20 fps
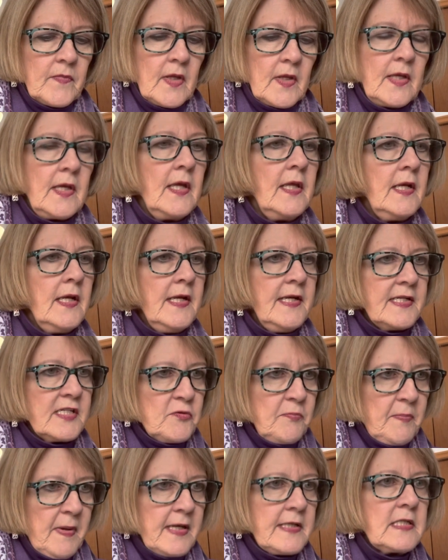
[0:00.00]
in
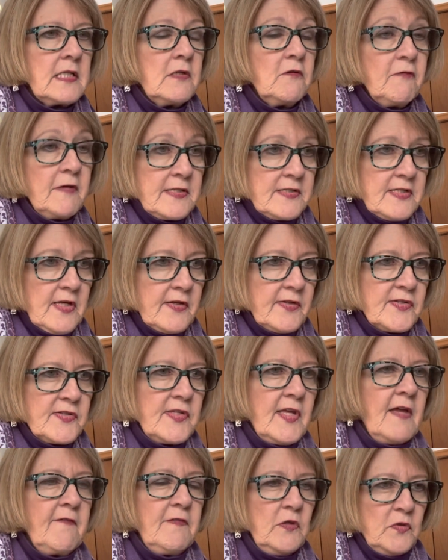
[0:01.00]
expected results?
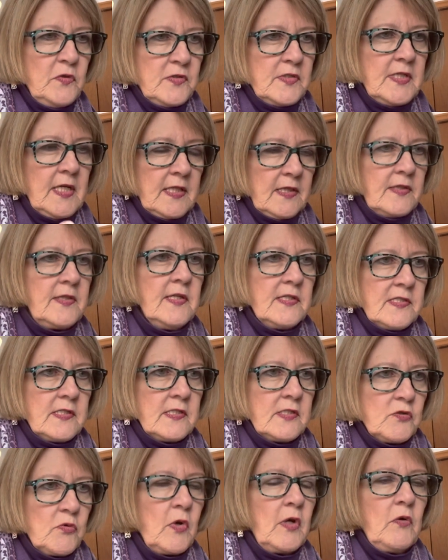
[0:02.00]
Have you said, this
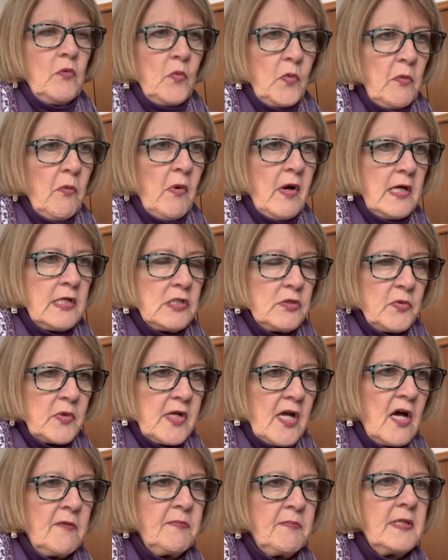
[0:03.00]
is what we want to
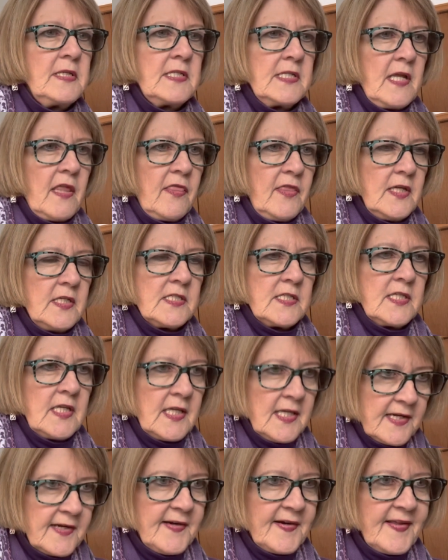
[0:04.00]
accomplish this
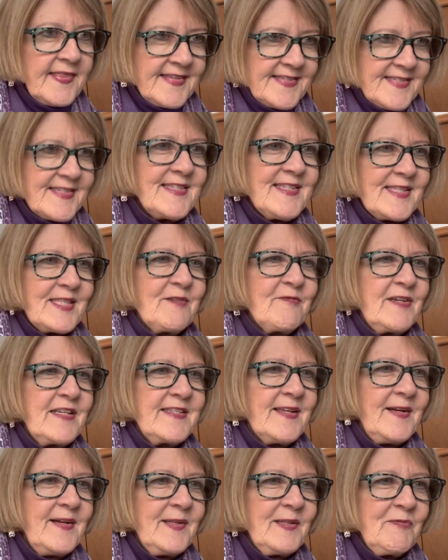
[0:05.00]
year? This is the
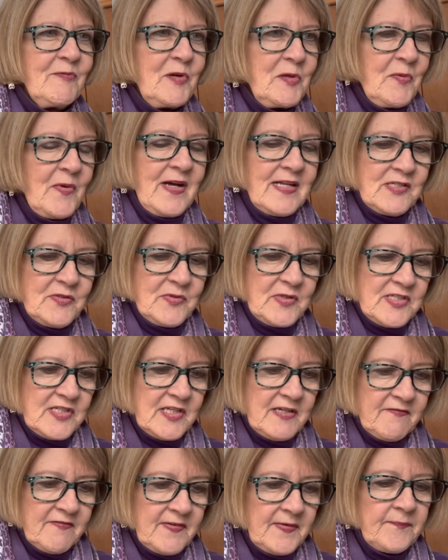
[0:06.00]
result we want to
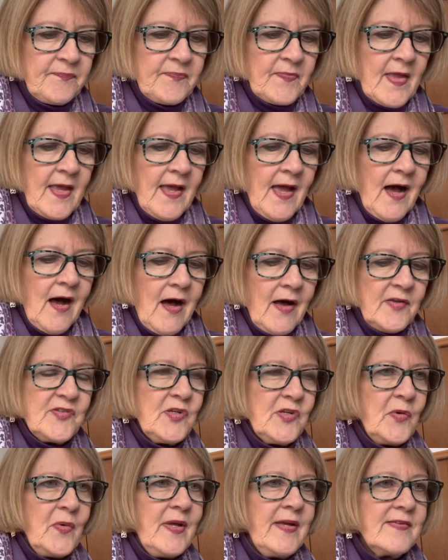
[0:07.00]
achieve.
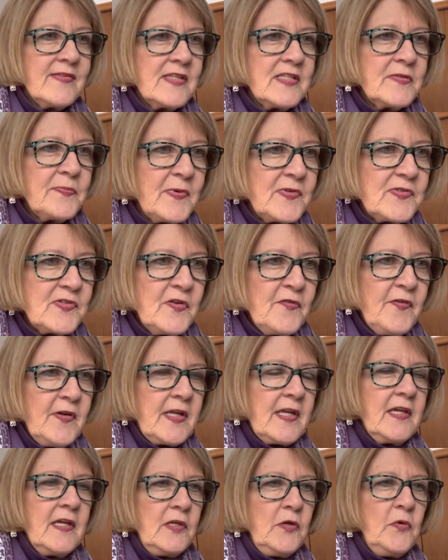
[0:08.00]
Also, is it
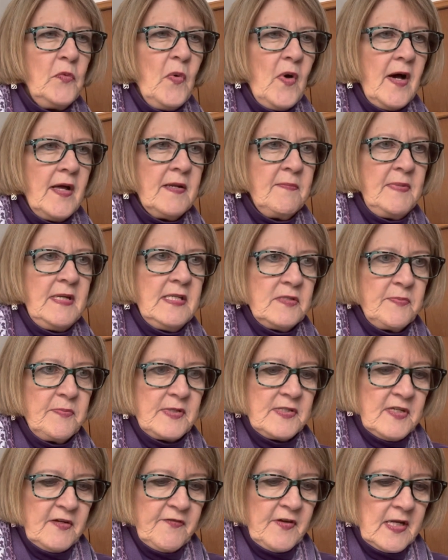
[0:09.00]
specific? You want to be
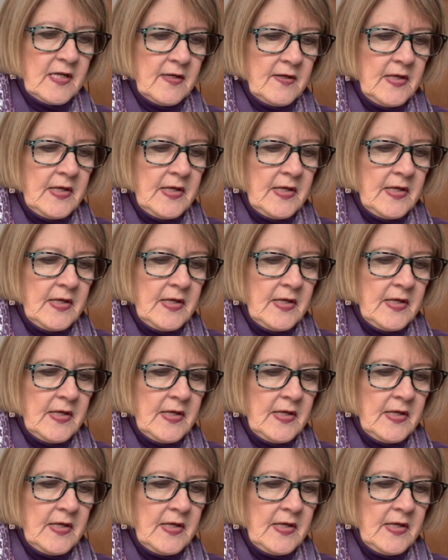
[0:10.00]
specific.